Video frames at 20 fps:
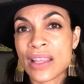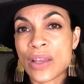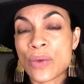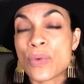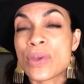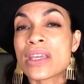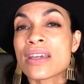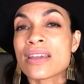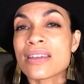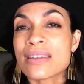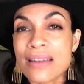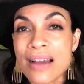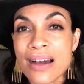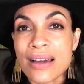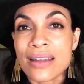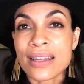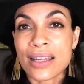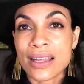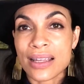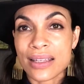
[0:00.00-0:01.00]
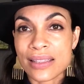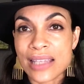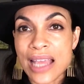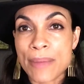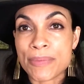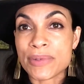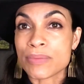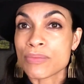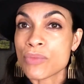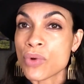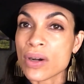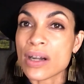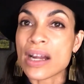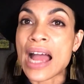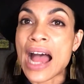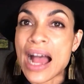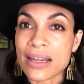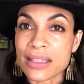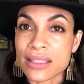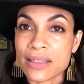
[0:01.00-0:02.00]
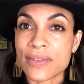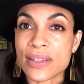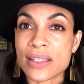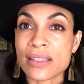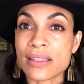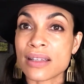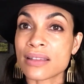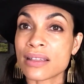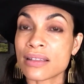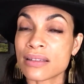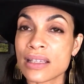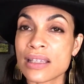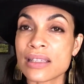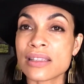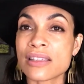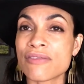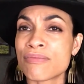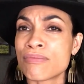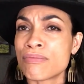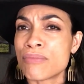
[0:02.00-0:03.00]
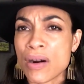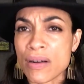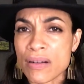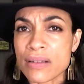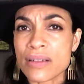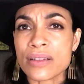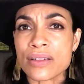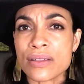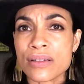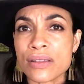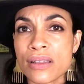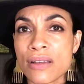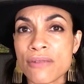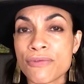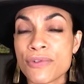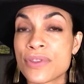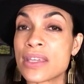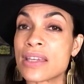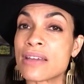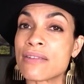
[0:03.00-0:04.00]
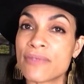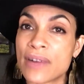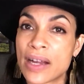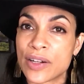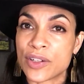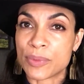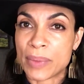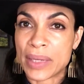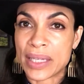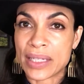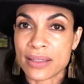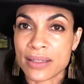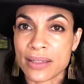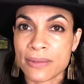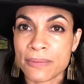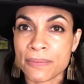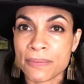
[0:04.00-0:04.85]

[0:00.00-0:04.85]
We cannot accept more activists on the list of martyrs for the environment.